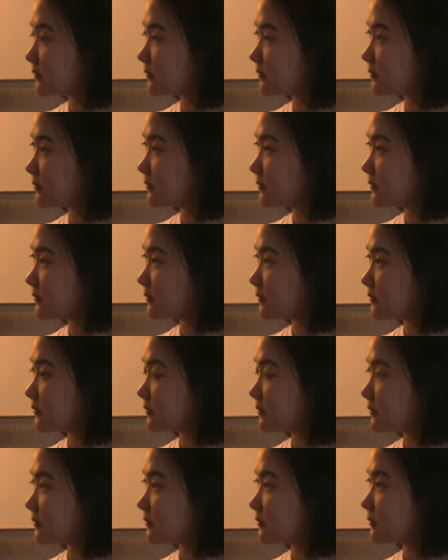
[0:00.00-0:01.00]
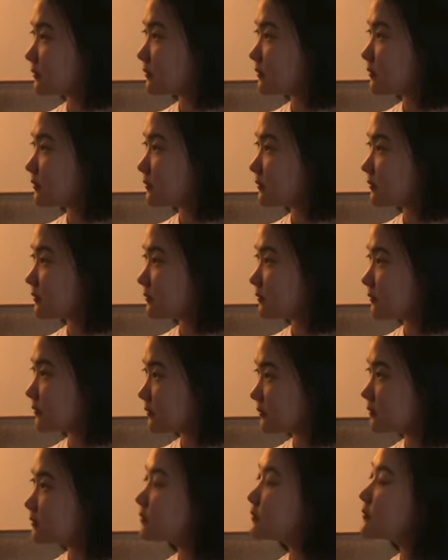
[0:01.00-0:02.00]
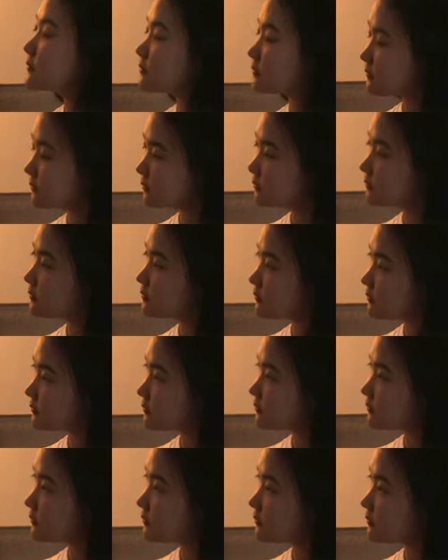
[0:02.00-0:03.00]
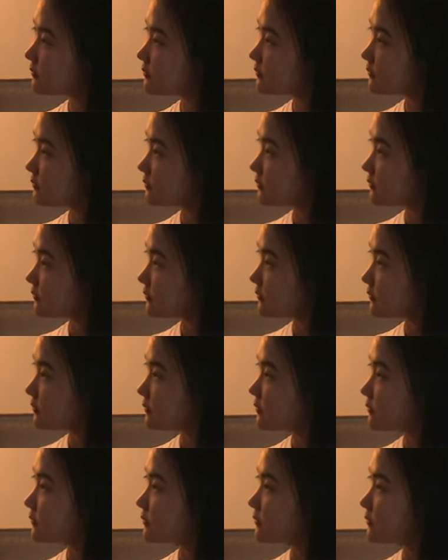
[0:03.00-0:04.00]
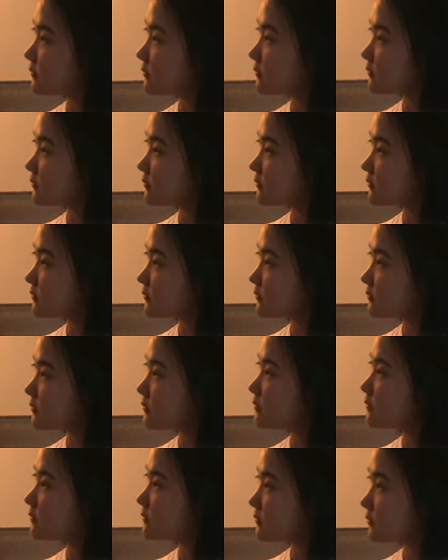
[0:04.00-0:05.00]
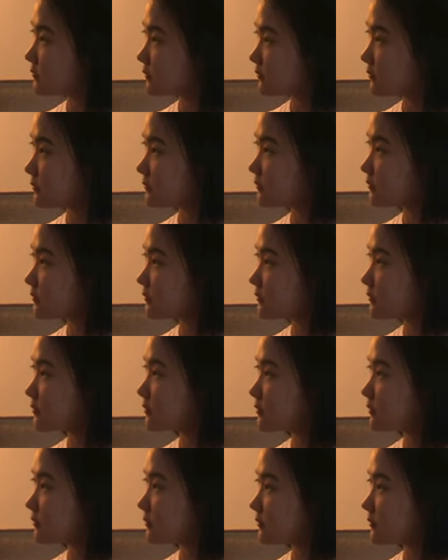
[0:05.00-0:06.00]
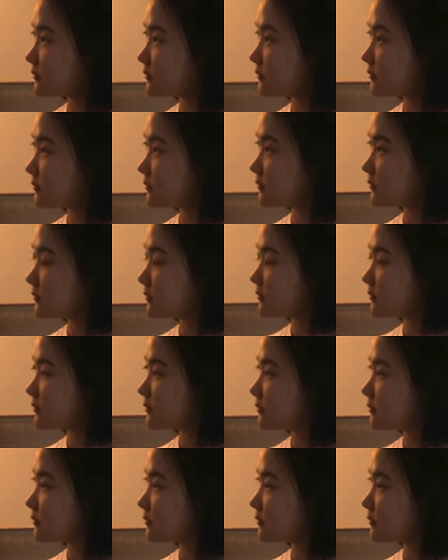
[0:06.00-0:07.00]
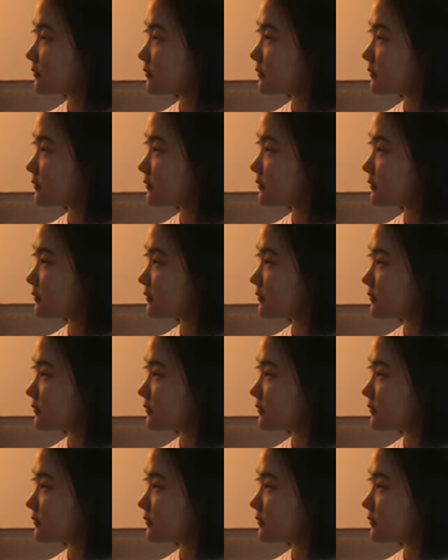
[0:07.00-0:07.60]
(not speaking)